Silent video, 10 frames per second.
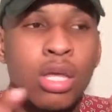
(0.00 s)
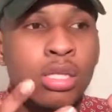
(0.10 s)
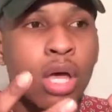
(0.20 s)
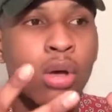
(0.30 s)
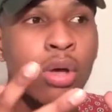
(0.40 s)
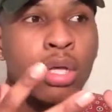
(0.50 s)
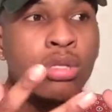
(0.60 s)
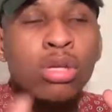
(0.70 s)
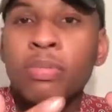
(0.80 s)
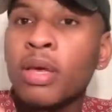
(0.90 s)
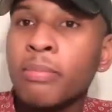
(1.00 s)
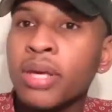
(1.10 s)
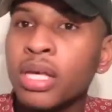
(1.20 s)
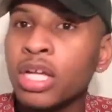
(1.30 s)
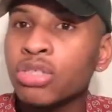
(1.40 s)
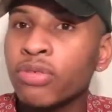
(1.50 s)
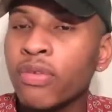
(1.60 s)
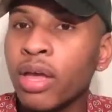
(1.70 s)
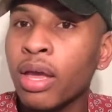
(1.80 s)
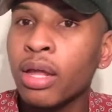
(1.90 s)
So you could be a big country
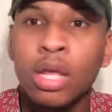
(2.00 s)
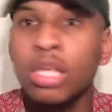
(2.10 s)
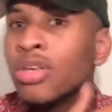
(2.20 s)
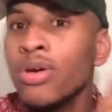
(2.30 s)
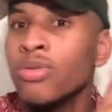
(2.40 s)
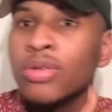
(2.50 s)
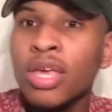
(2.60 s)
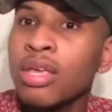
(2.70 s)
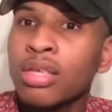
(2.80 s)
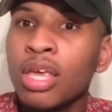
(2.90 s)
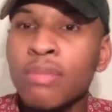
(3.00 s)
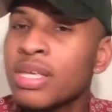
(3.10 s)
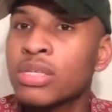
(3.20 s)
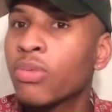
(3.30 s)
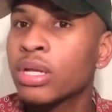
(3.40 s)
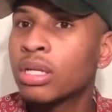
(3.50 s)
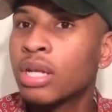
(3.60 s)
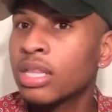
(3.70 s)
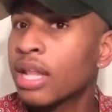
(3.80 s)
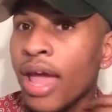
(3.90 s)
fan. You ain't messing with
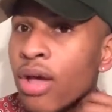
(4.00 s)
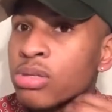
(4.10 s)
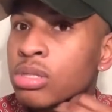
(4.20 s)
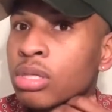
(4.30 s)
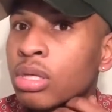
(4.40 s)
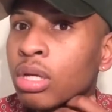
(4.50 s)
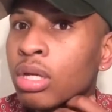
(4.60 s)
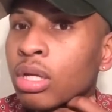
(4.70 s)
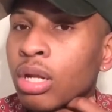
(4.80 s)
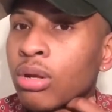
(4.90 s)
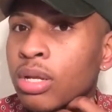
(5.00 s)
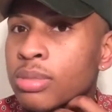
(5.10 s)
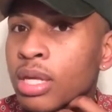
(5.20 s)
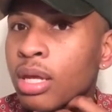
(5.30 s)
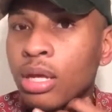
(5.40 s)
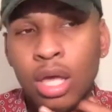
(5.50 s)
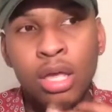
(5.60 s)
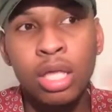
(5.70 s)
nothing else. You know what I'm saying?